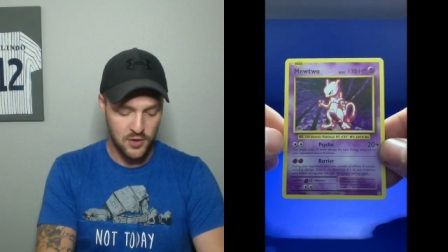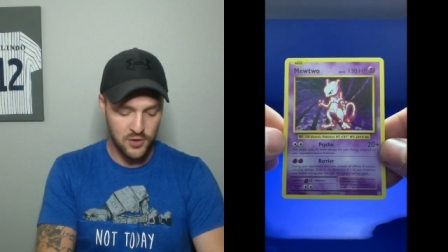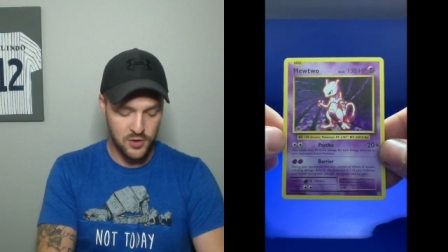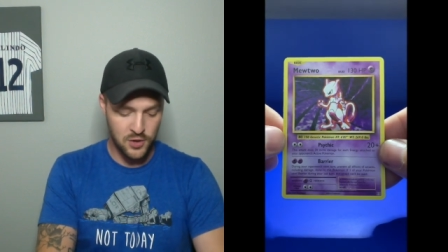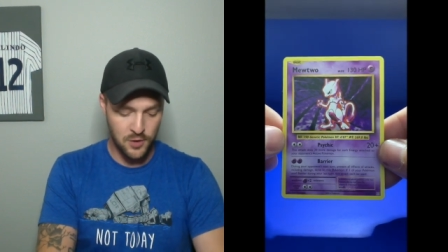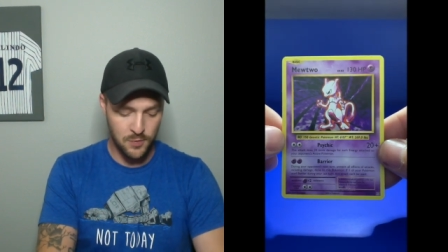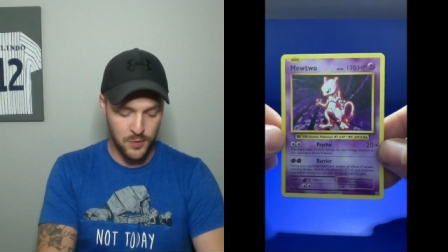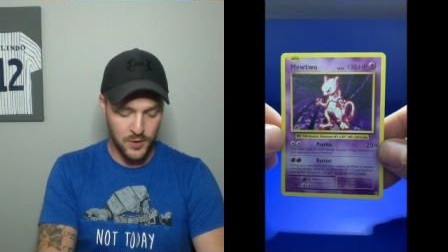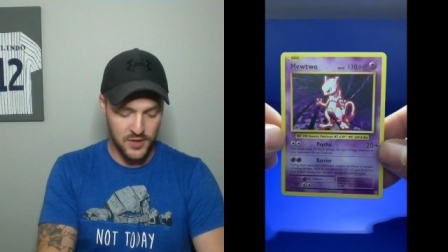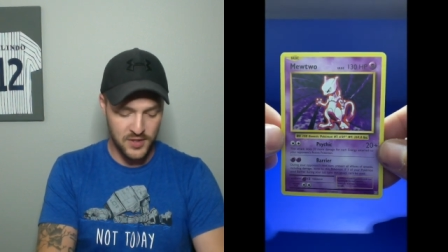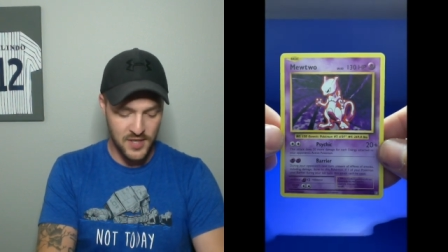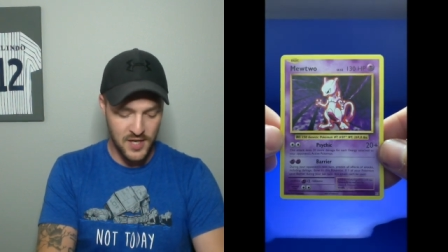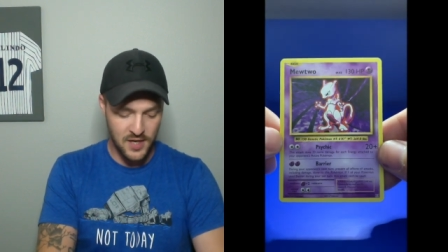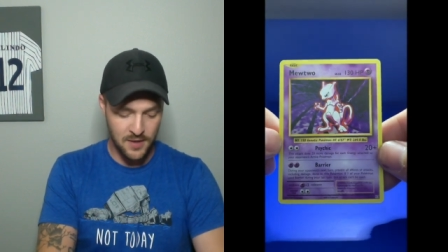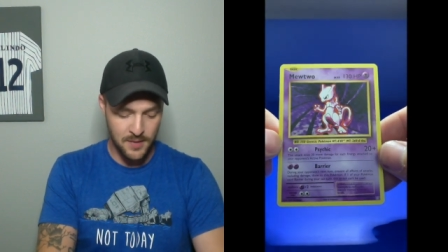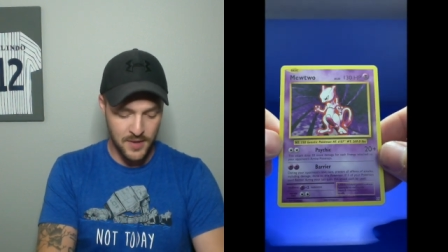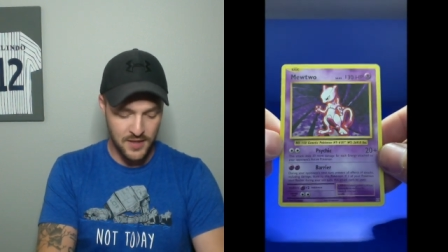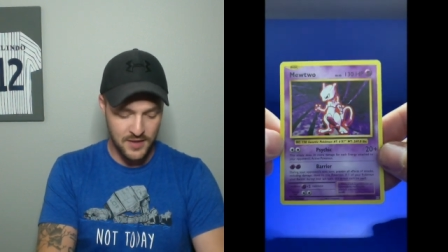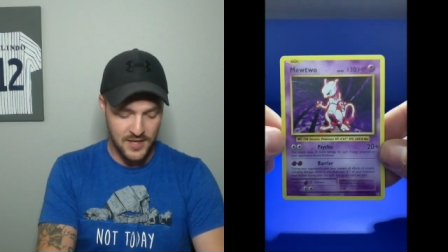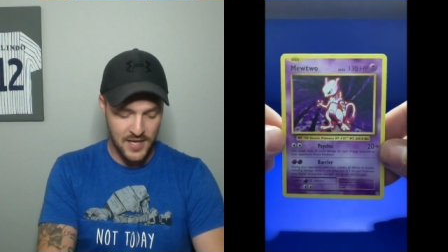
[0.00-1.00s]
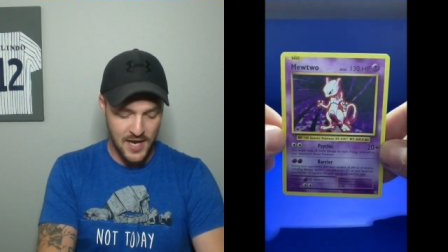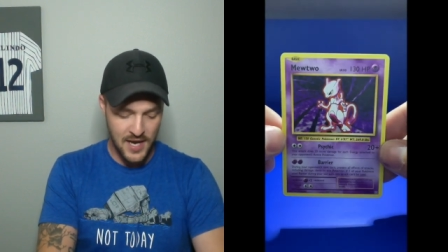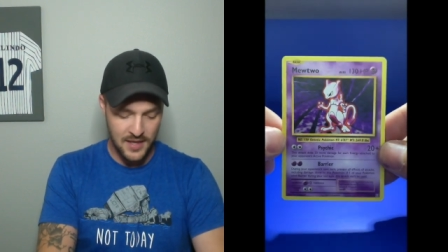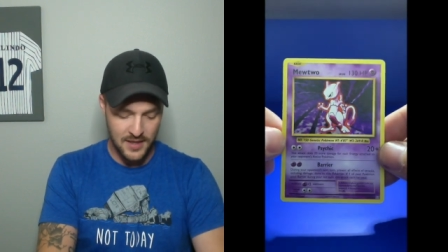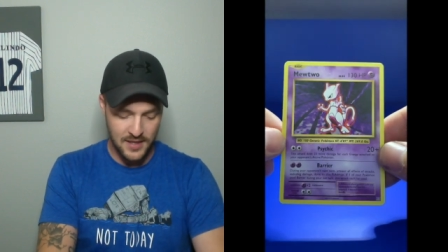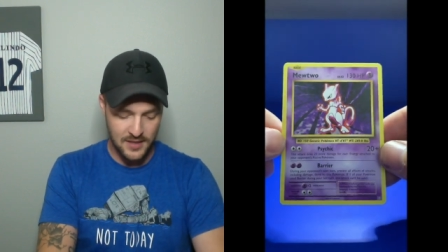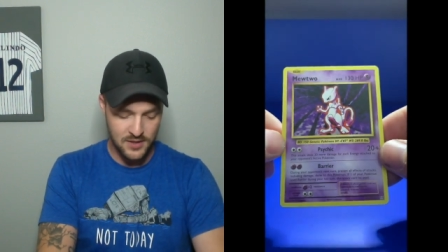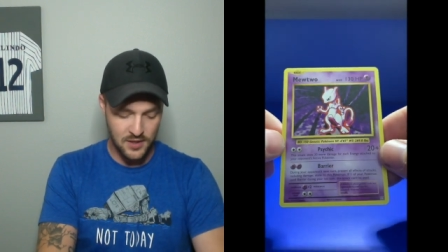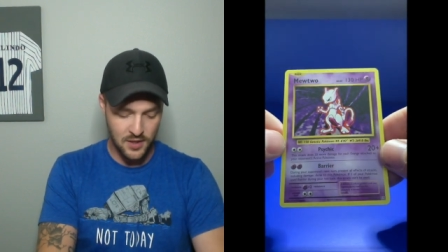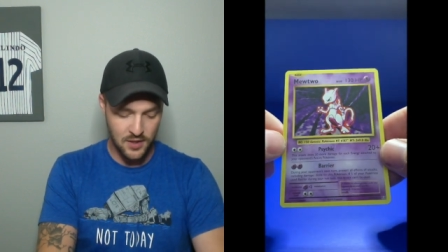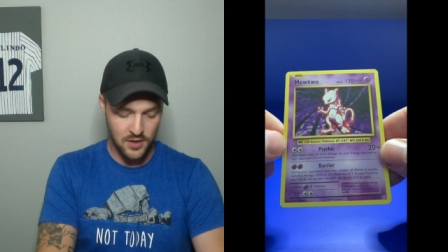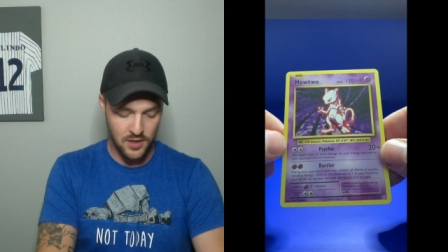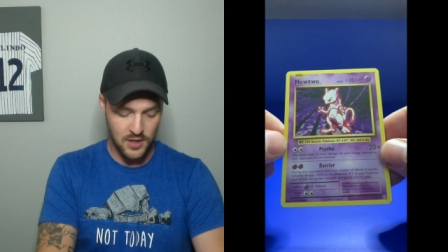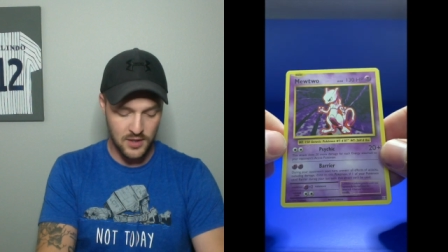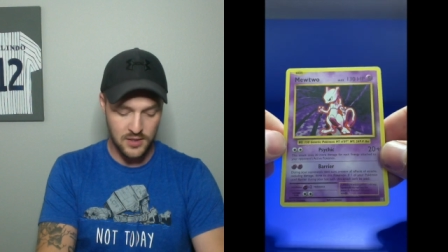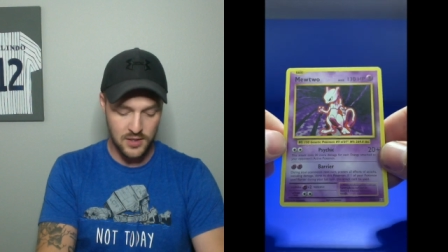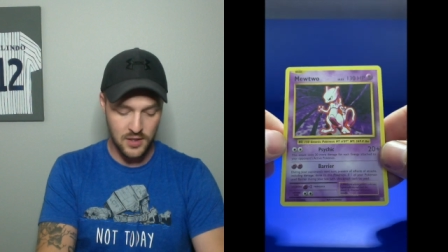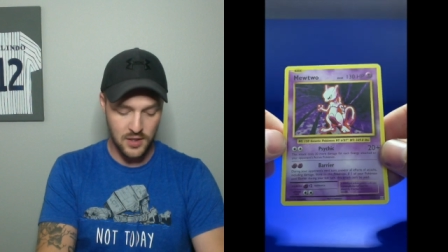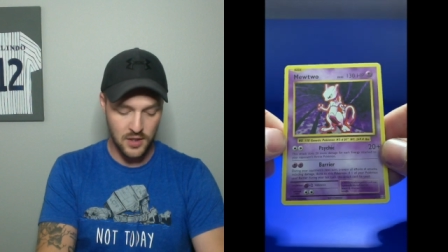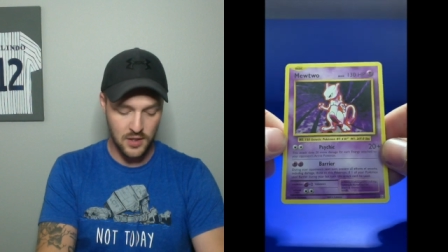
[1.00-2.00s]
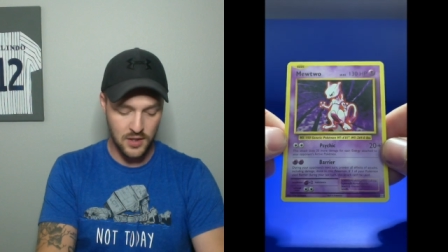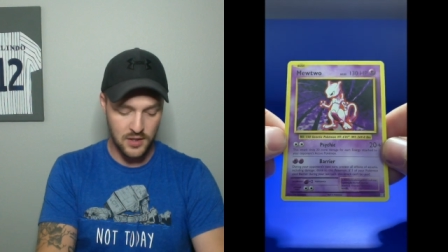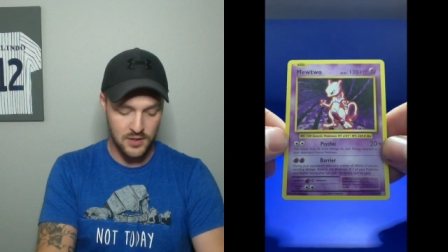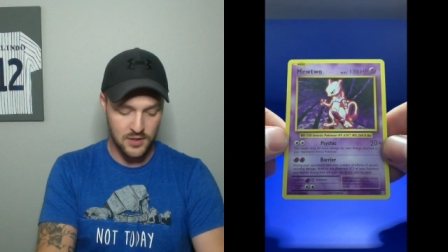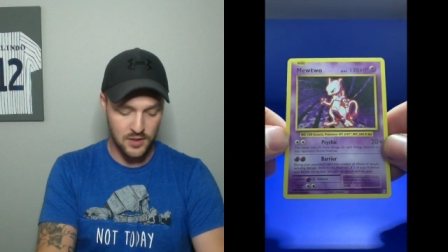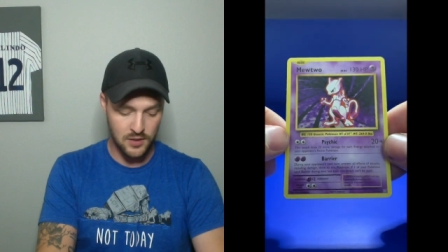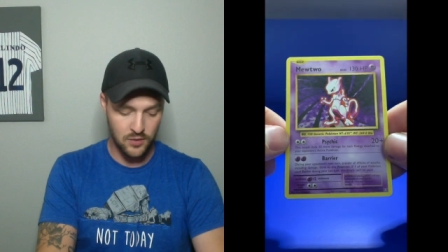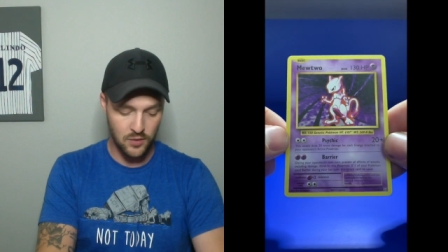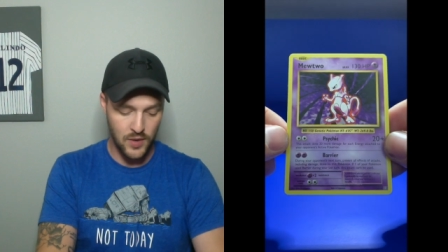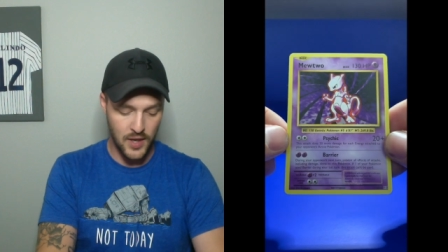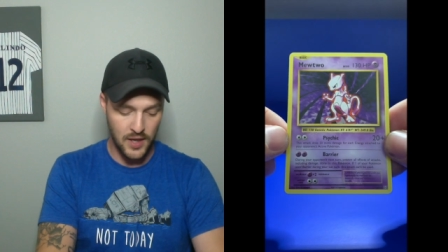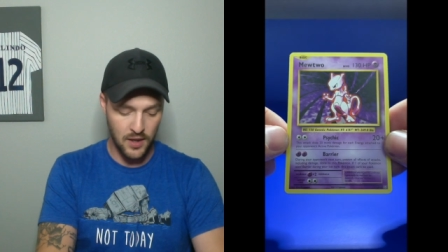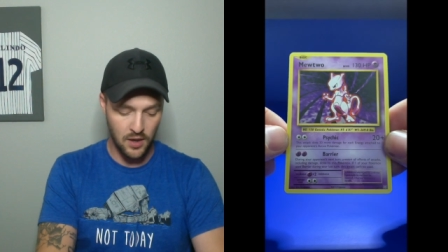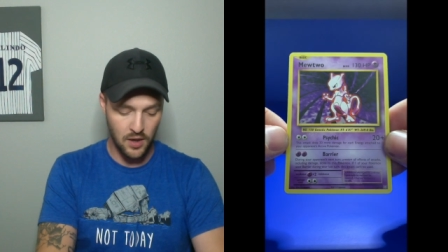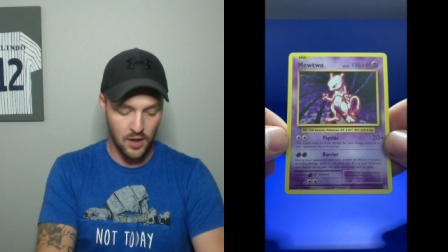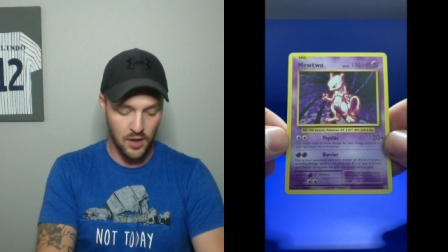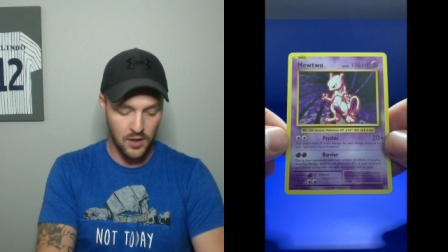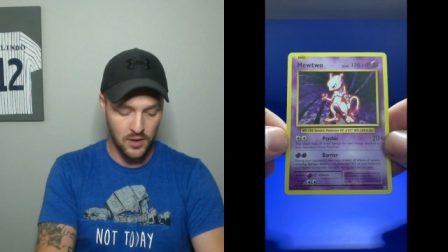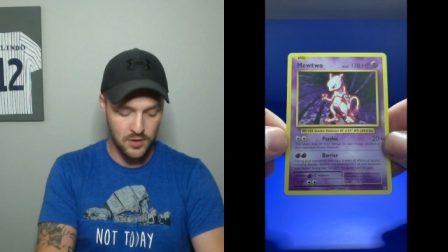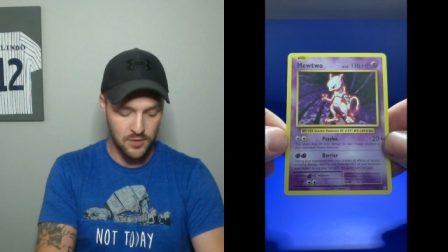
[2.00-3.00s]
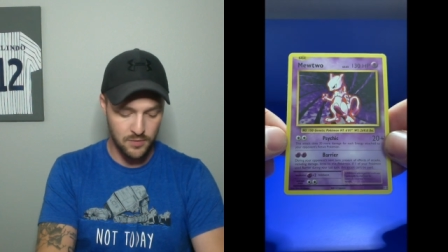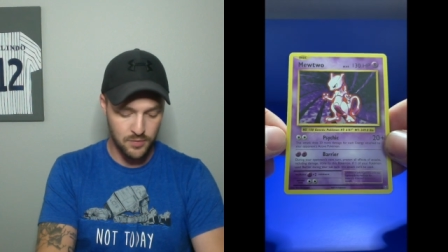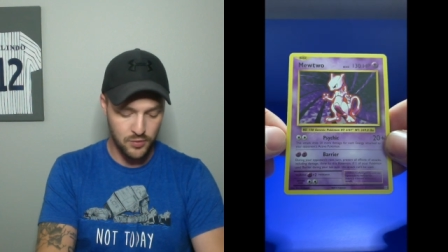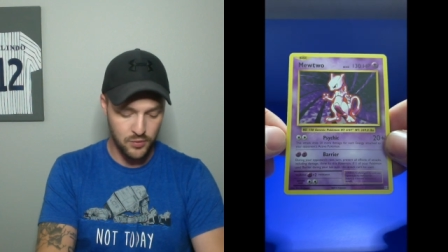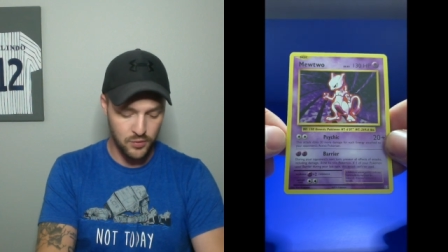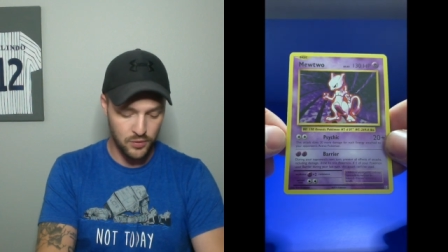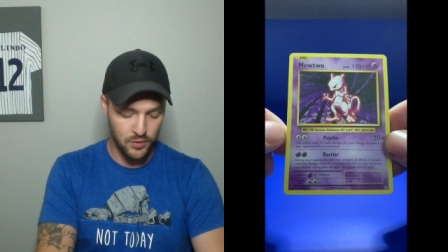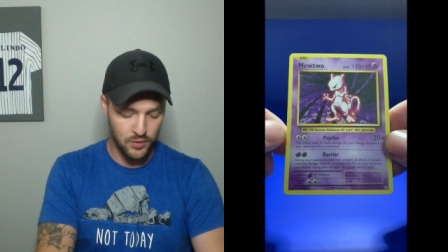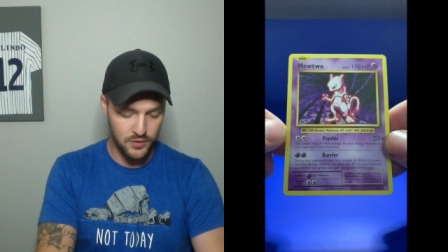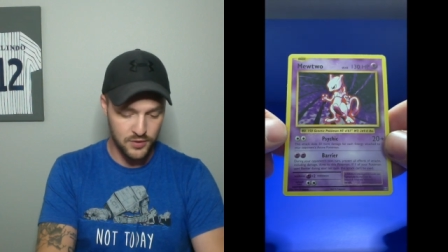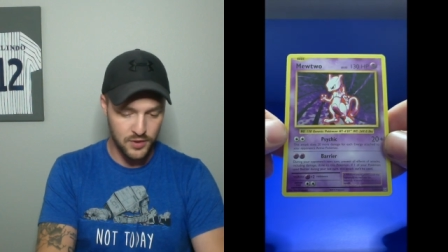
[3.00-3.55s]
super excited about that. That's all. That's a that's a great card to pull.